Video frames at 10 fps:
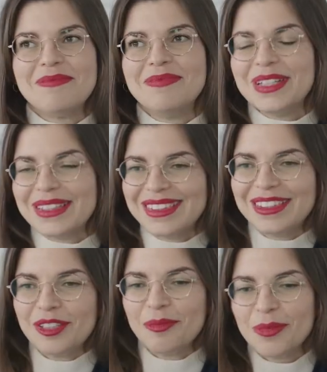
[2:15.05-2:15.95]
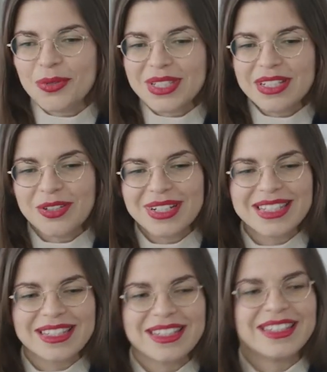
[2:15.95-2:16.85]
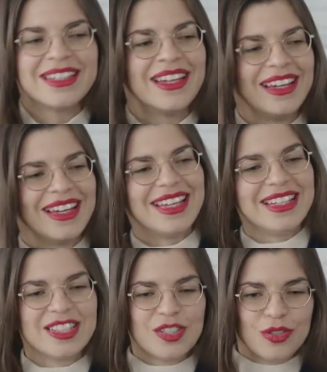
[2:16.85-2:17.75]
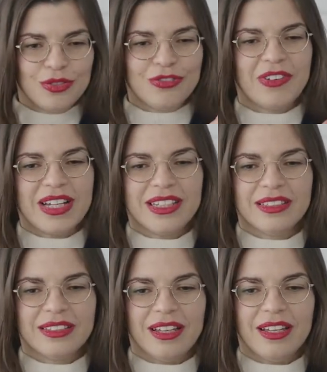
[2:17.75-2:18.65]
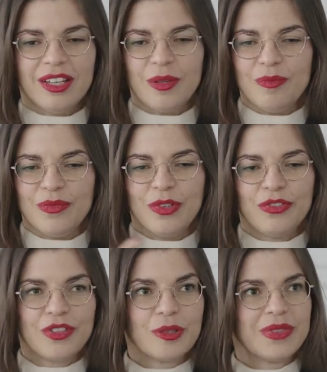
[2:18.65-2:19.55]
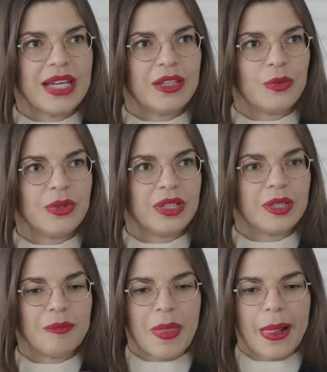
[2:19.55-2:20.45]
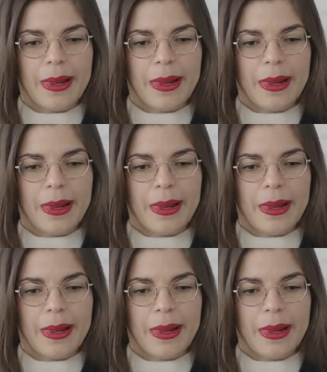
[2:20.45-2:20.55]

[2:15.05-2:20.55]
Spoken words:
but the most interesting is to find a film that will